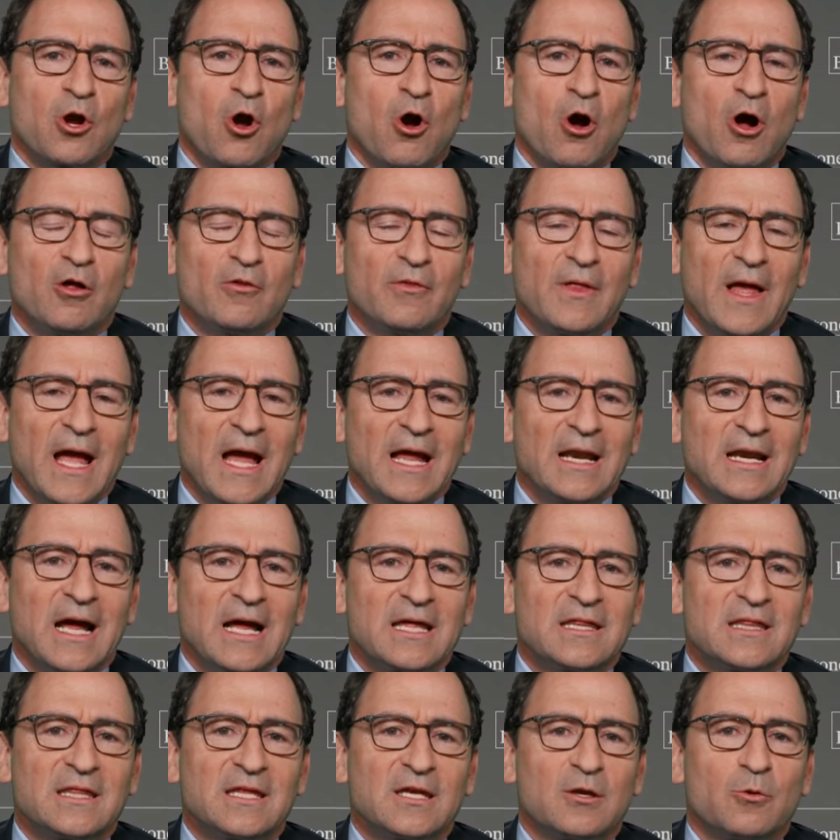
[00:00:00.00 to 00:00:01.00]
to call that.
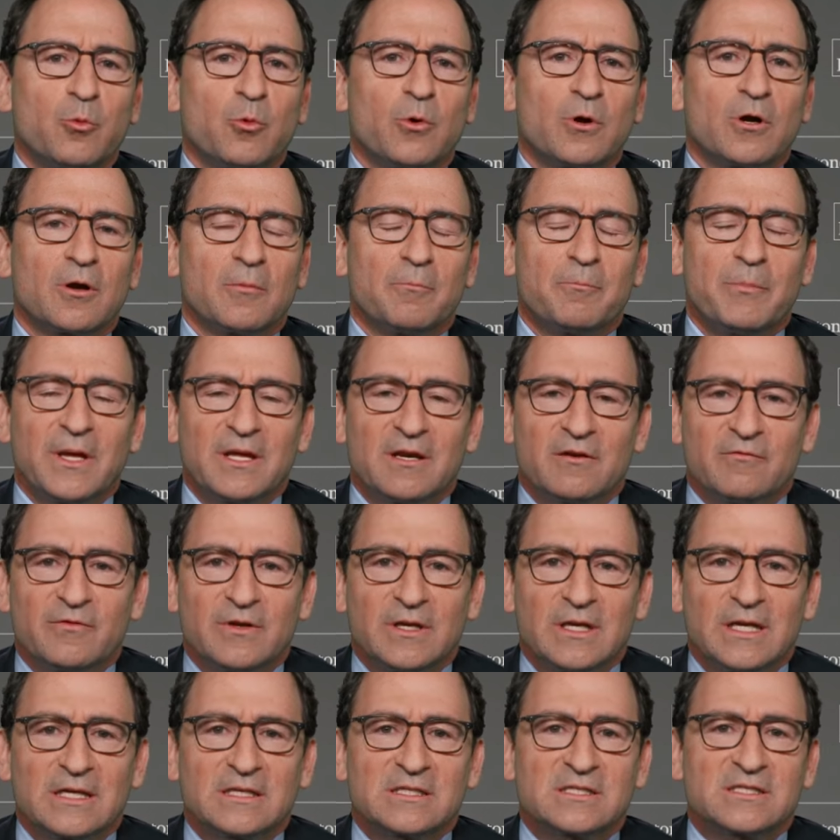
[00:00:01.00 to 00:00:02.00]
I think we're a bit of
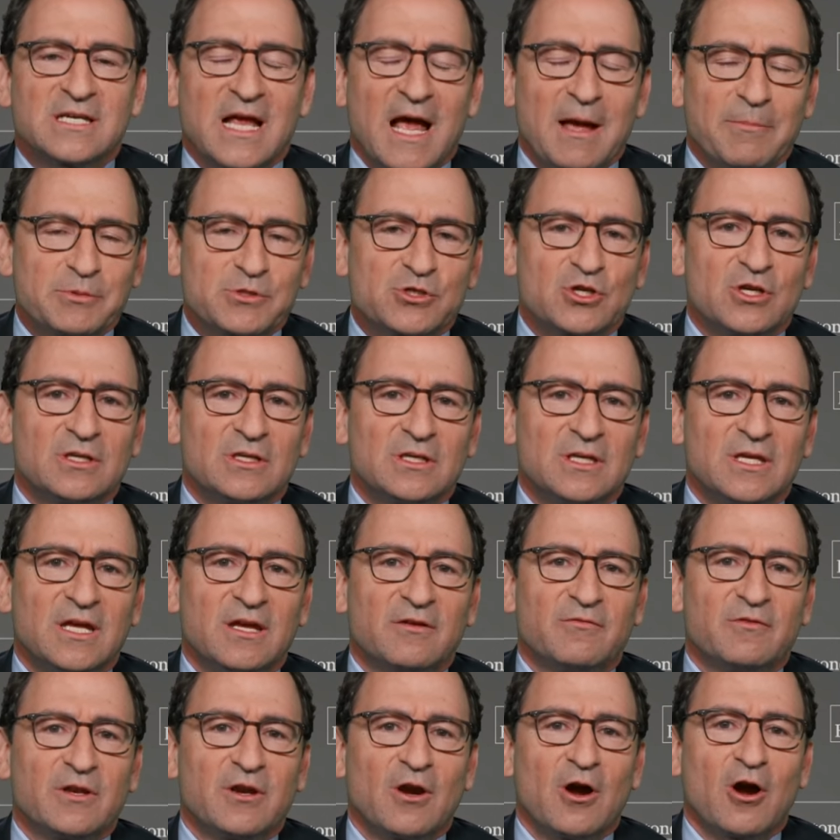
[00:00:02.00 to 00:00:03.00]
an exception
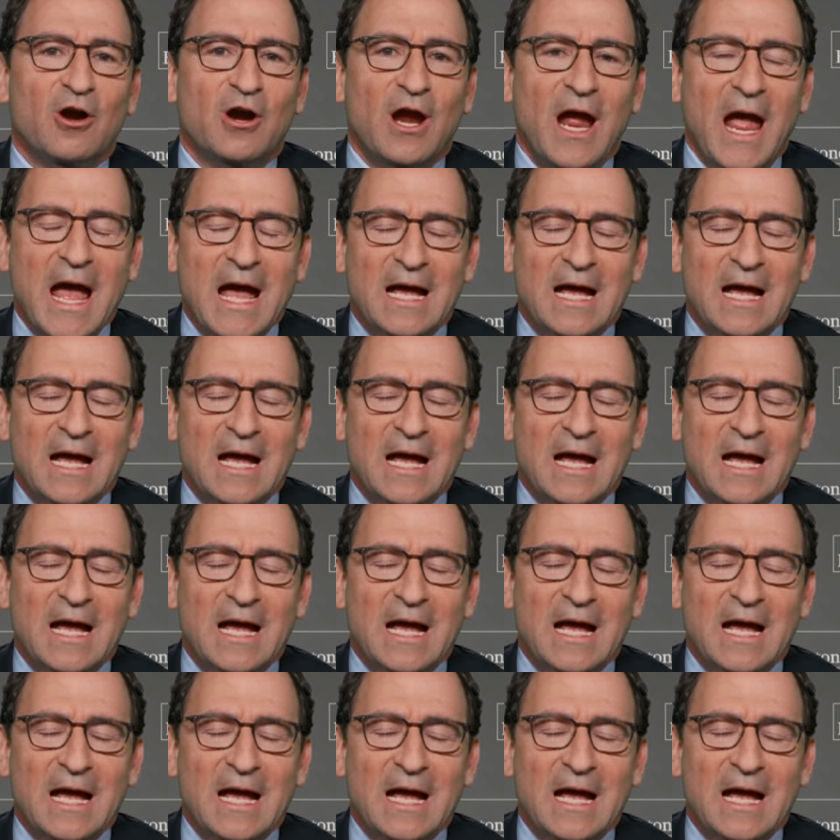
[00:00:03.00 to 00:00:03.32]
given our